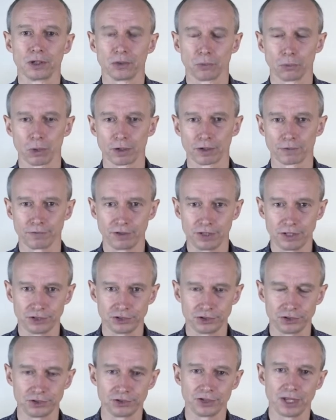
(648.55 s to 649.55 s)
one of the
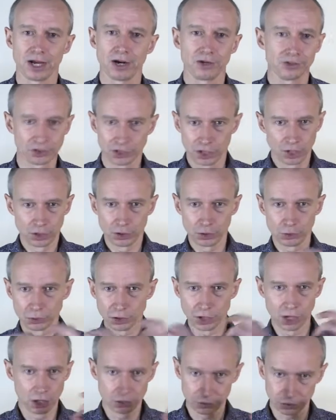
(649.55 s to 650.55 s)
issues there is you
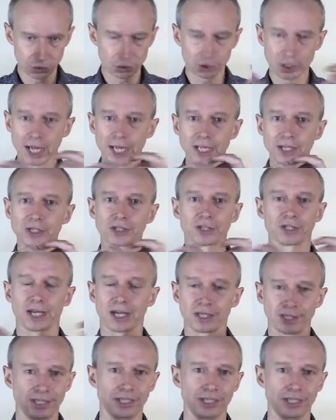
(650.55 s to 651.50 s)
can't change that